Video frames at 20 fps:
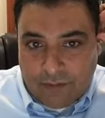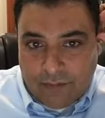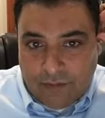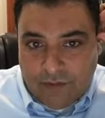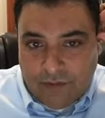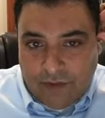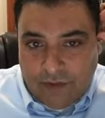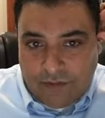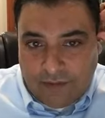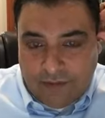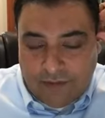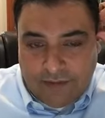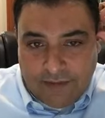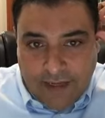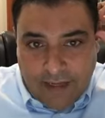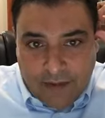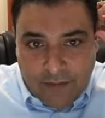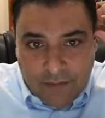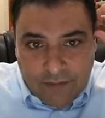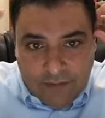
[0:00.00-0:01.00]
perceiving
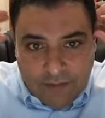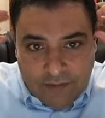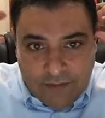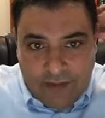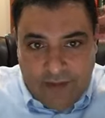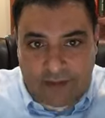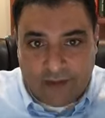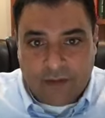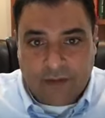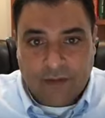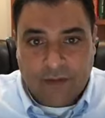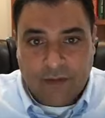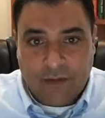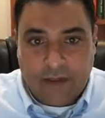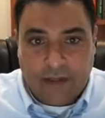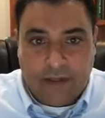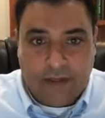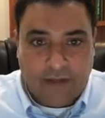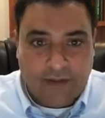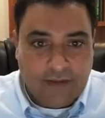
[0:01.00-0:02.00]
sounds and
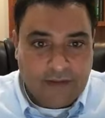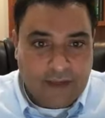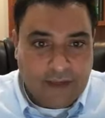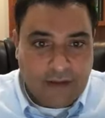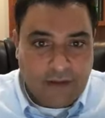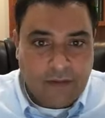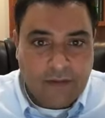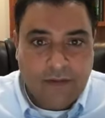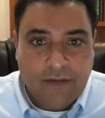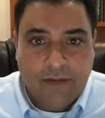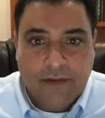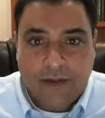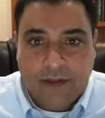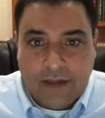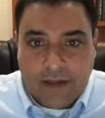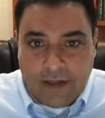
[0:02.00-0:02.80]
discriminating sounds.